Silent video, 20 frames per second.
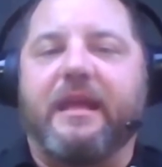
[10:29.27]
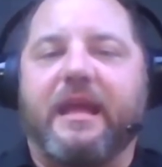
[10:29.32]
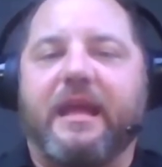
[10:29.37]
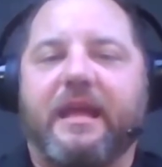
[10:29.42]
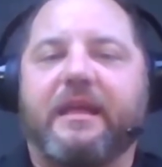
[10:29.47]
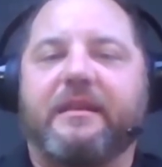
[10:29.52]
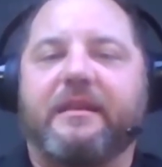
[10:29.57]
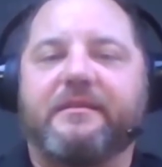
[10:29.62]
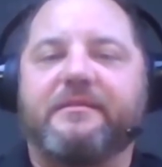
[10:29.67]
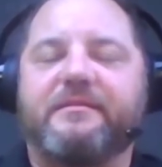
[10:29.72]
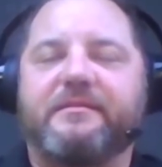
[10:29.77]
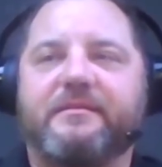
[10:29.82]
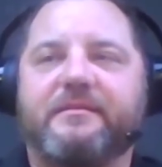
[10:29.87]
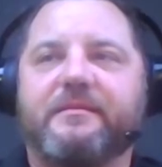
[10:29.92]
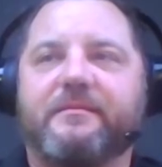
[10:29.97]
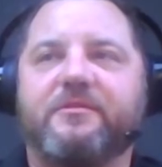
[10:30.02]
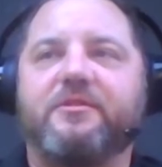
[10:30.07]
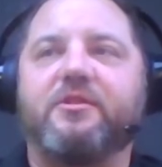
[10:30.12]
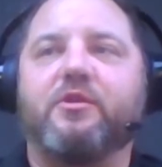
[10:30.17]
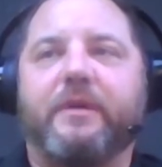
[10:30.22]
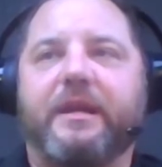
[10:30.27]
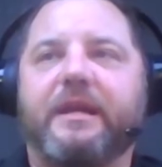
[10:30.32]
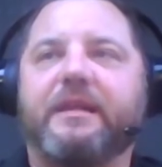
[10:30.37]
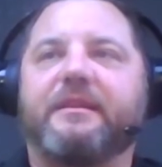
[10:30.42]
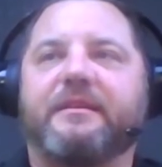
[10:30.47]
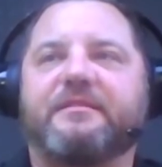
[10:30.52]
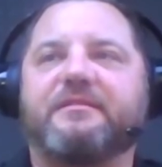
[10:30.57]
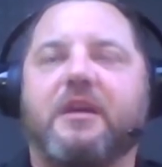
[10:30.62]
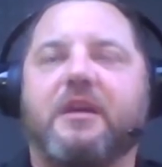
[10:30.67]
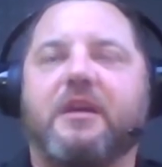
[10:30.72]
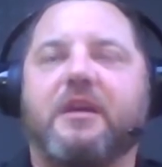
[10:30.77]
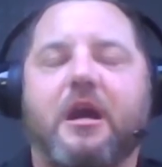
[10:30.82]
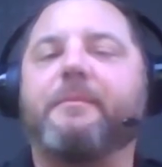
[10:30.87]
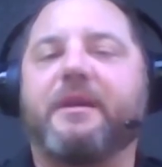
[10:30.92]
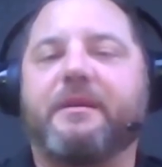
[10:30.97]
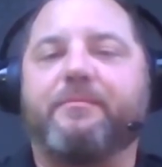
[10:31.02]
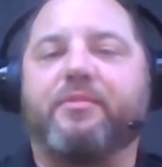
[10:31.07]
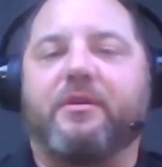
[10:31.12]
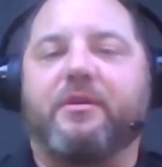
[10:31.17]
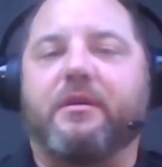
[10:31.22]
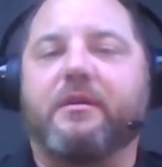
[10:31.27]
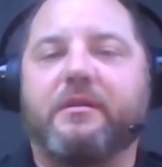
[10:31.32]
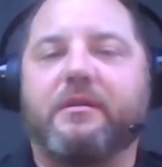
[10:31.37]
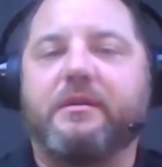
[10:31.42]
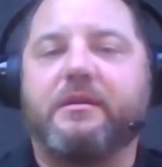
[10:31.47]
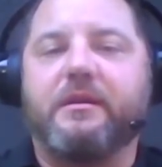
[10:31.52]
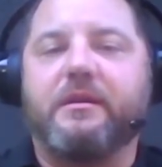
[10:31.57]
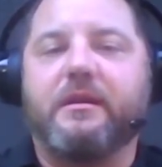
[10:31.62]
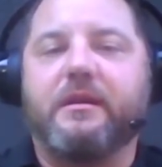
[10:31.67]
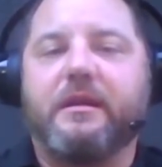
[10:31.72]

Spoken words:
And doing this comic book